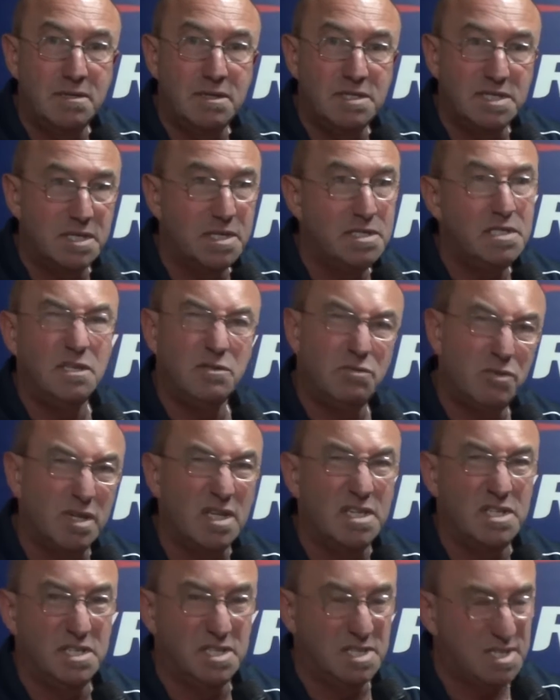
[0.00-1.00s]
season's
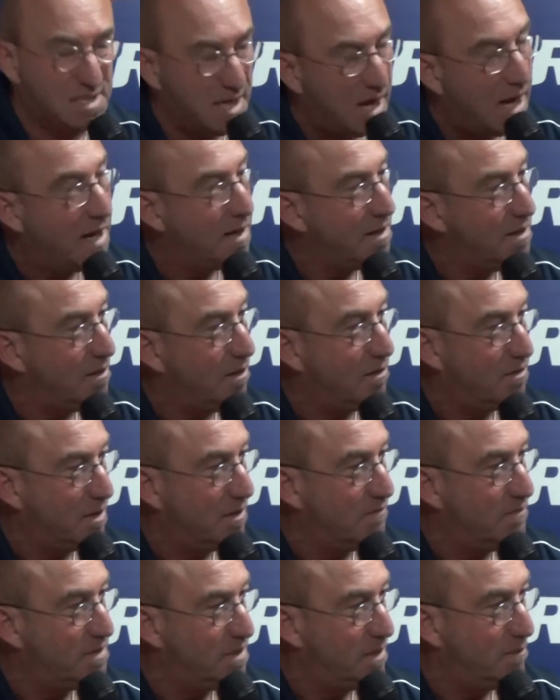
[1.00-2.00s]
really just started, I
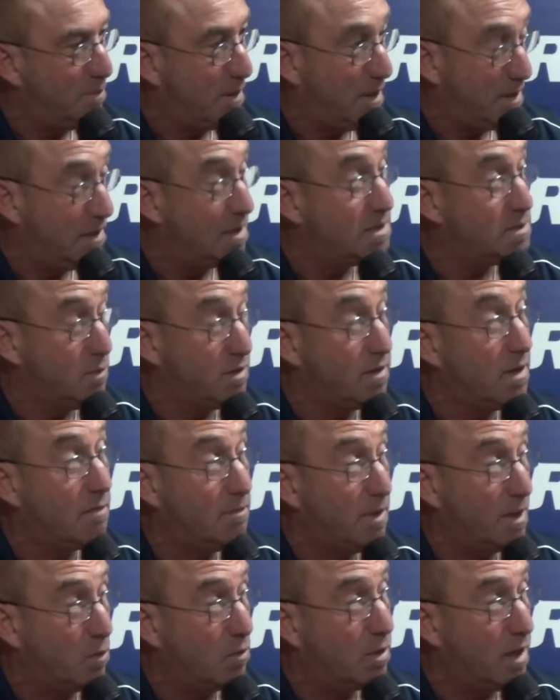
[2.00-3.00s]
think, for Deer Park, and that's what
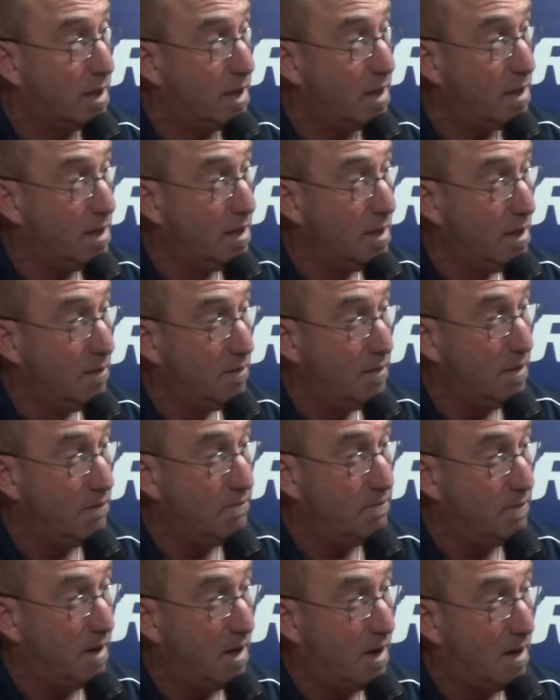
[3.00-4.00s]
they'd be looking at.
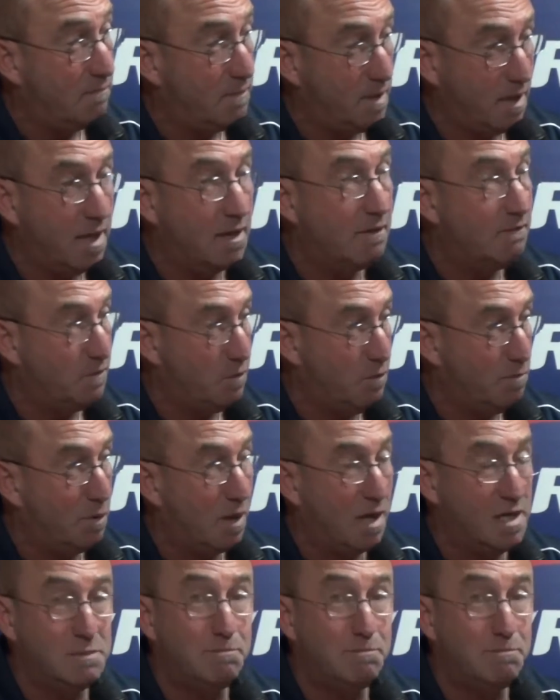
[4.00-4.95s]
They're getting a few players